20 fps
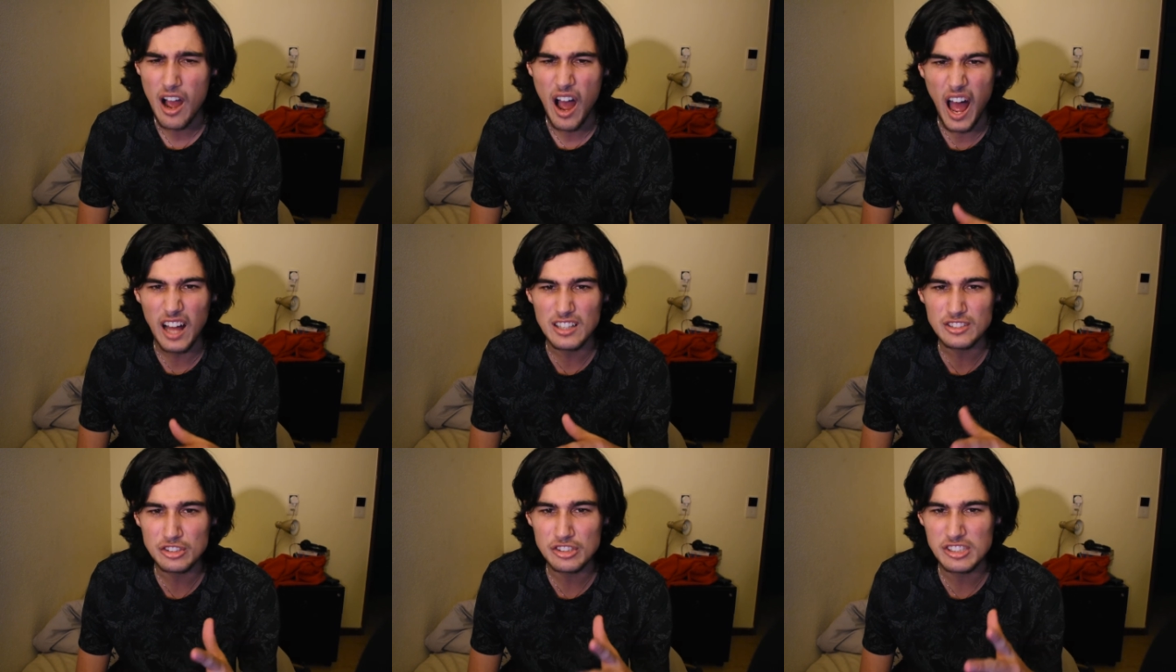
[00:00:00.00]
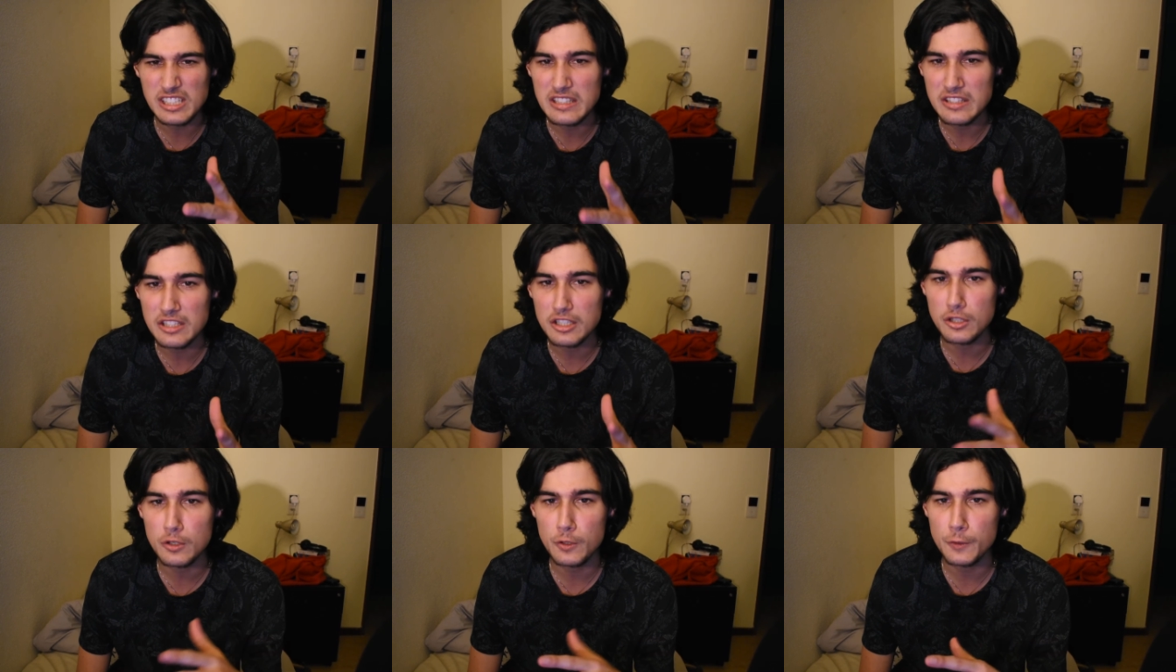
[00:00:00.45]
Hunting
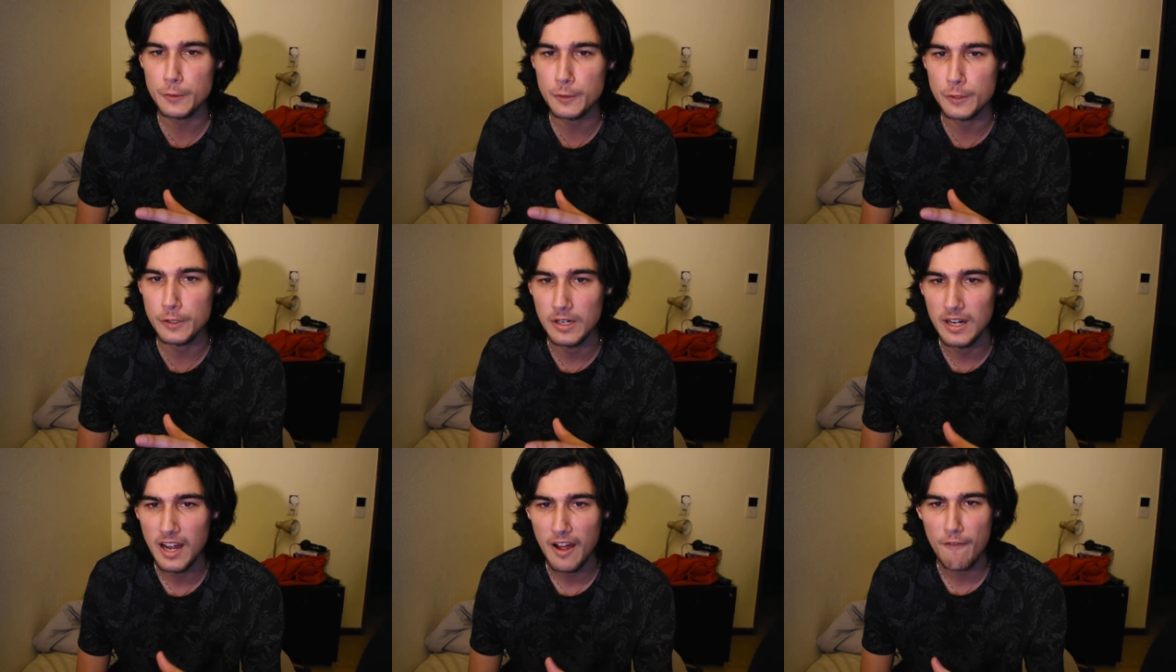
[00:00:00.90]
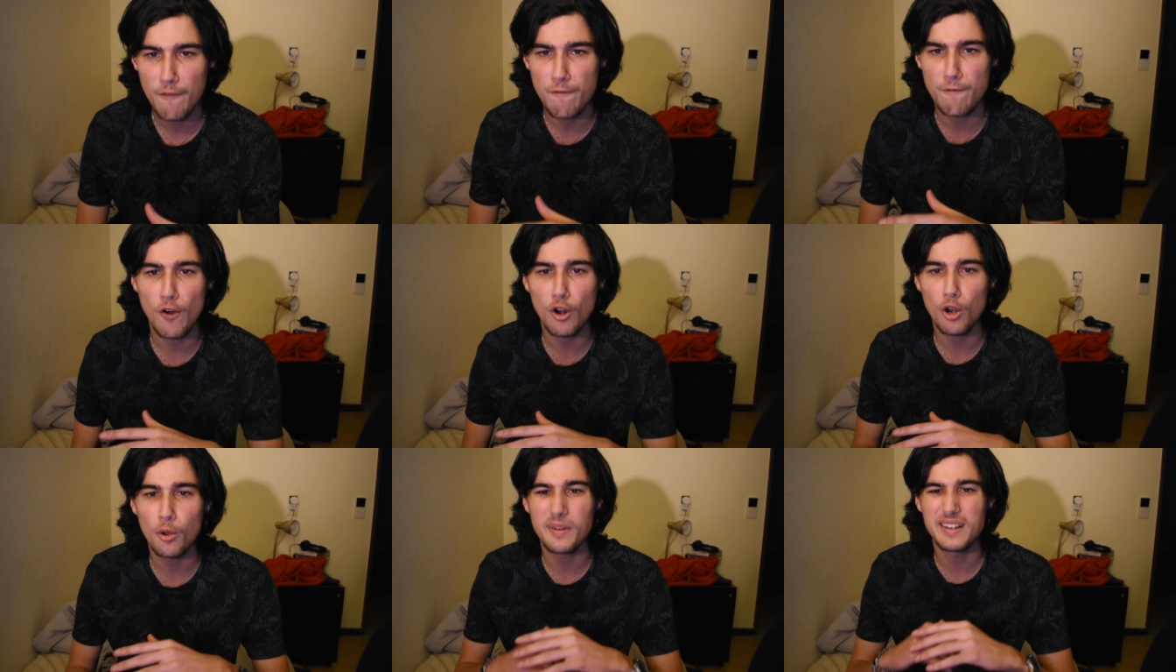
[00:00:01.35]
the core,
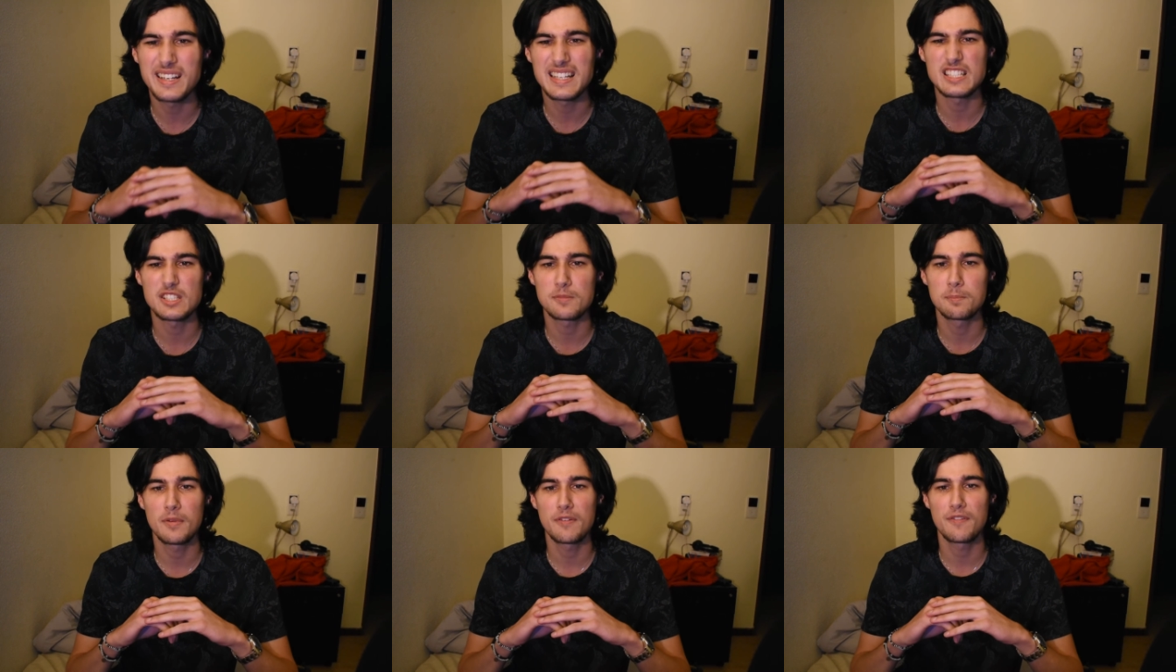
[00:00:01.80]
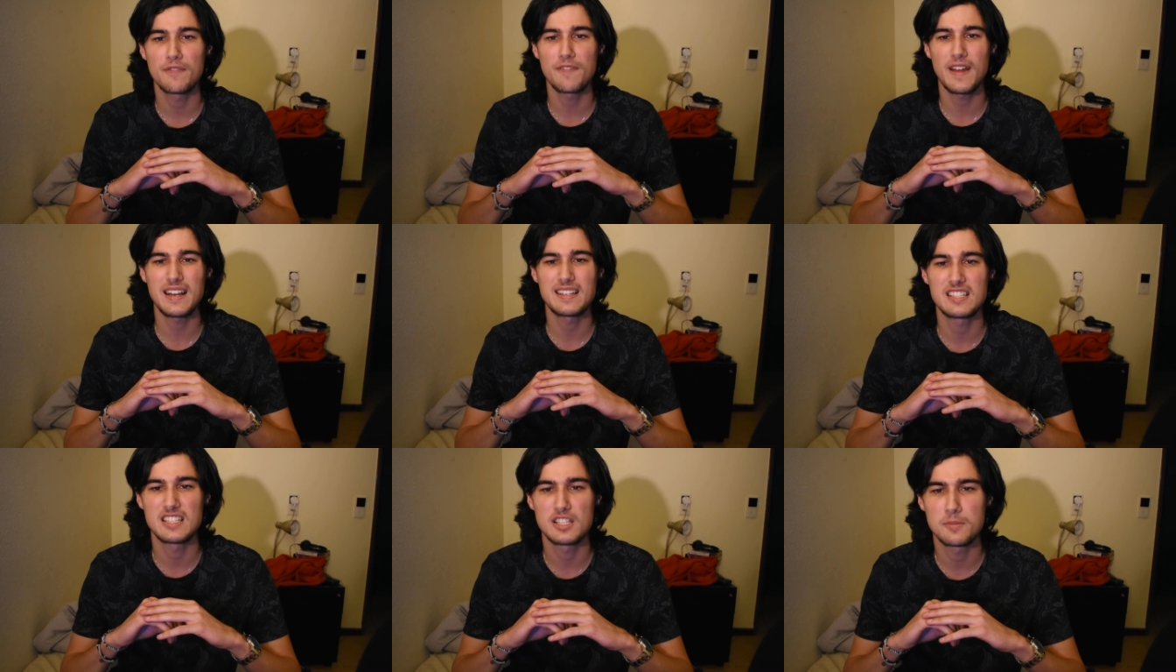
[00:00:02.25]
following its
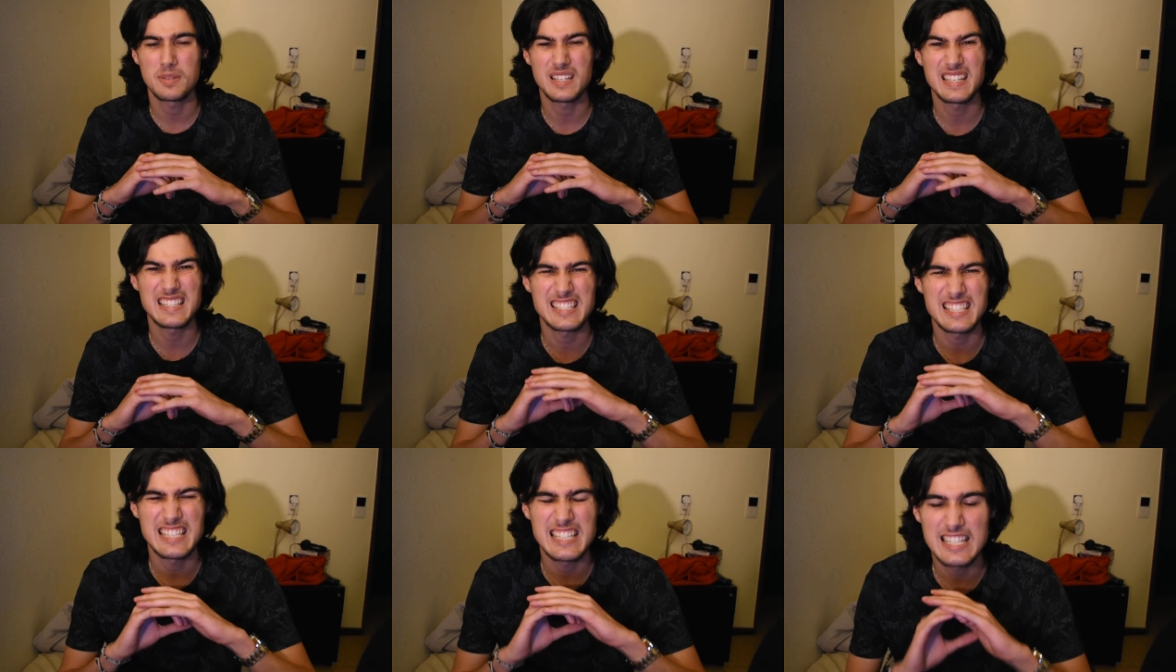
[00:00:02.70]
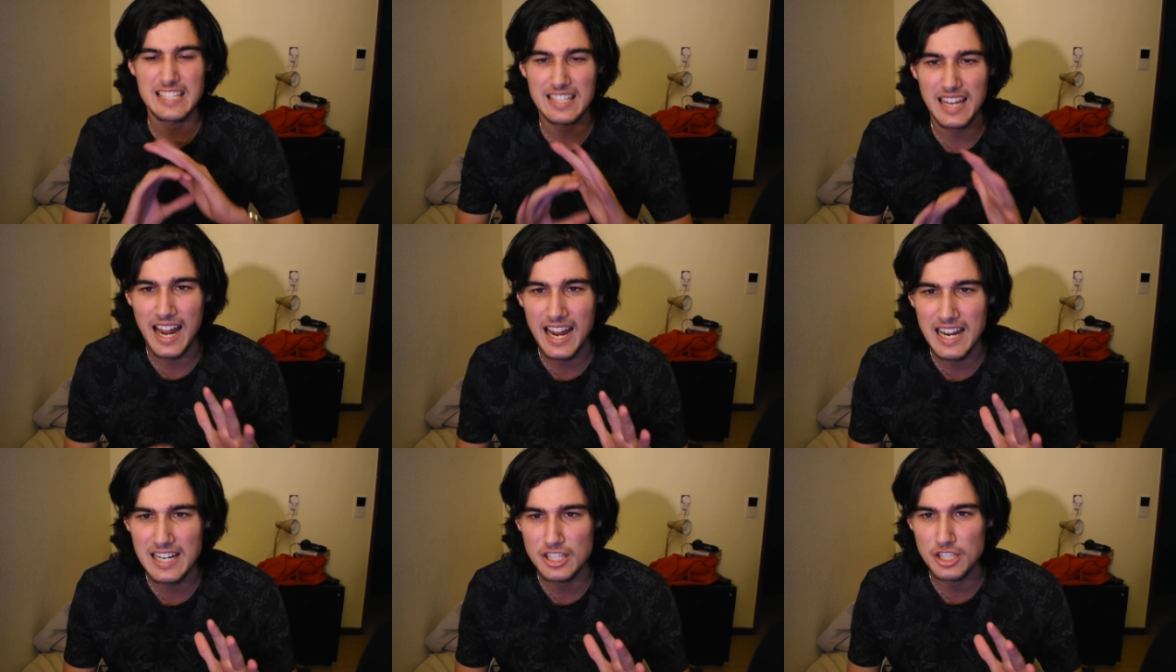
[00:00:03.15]
fetish, but it's
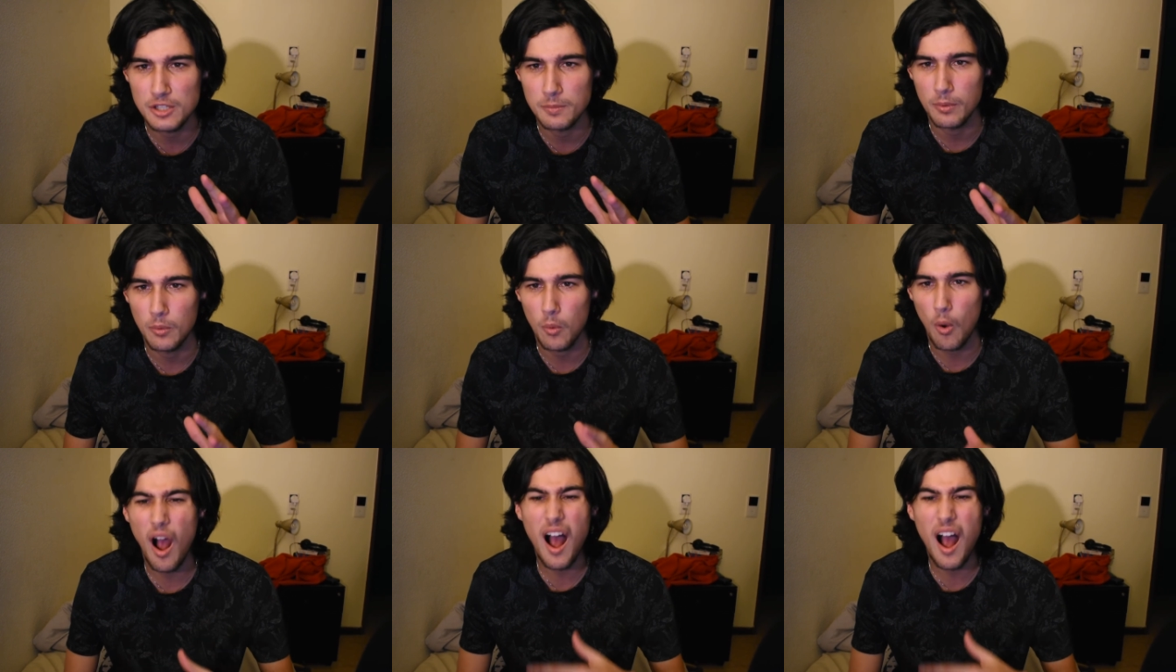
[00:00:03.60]
intangible.